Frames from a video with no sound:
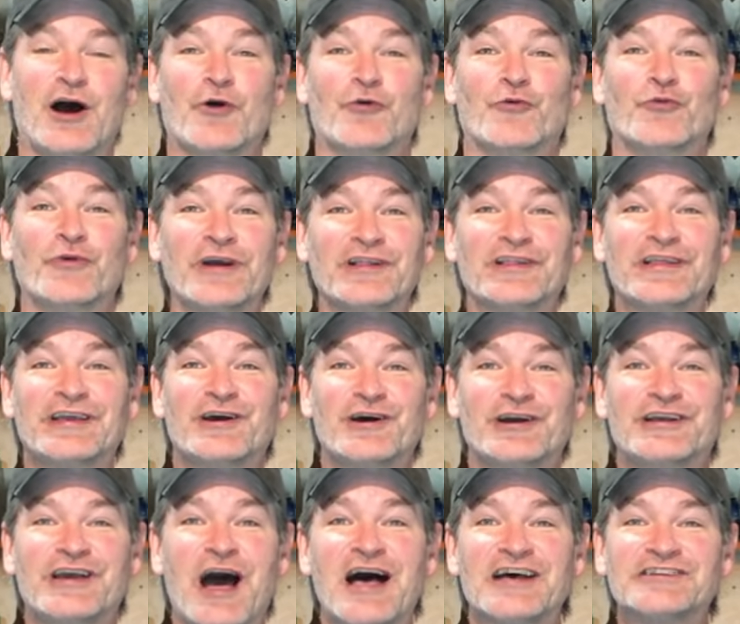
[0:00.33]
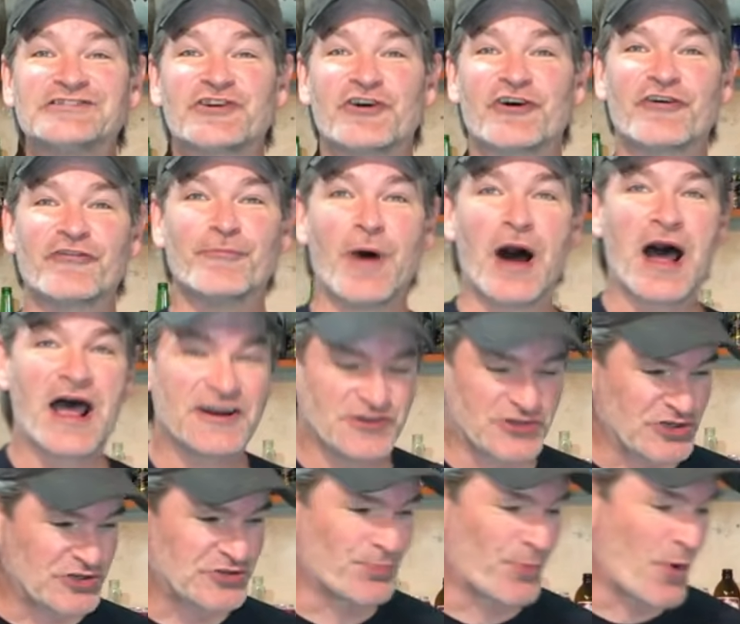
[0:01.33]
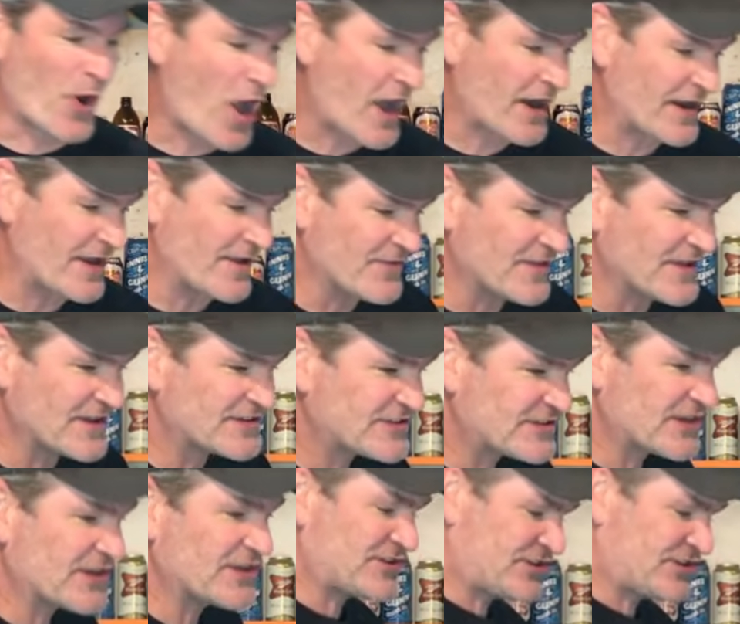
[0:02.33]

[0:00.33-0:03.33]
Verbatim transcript: A really good customer of mine just brought in this